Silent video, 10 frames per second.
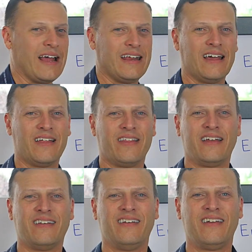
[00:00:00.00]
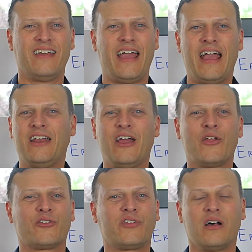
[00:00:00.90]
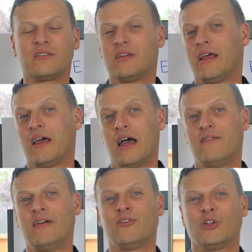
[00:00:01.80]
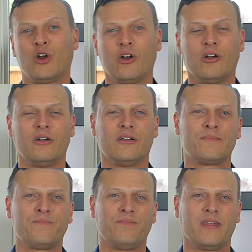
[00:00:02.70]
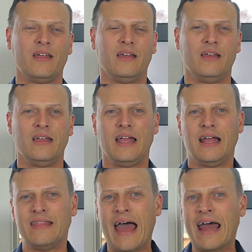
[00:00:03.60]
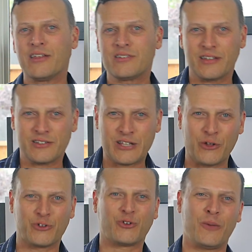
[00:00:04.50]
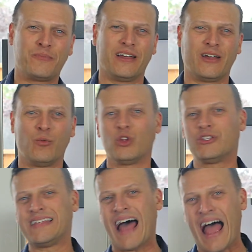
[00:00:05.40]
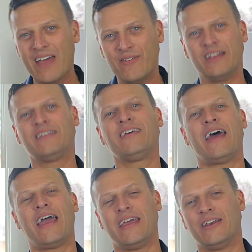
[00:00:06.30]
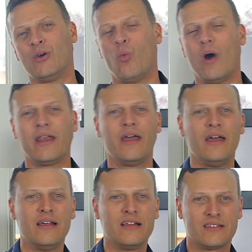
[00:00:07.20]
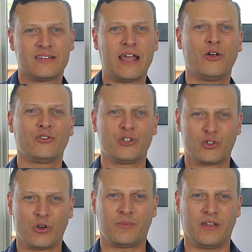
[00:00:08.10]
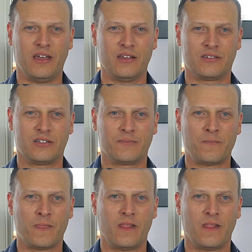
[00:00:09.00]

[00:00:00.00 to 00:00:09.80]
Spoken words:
idea than any other sales that I've ever learned, and that is sales scripting. And we'll dive in today into what sales scripting is.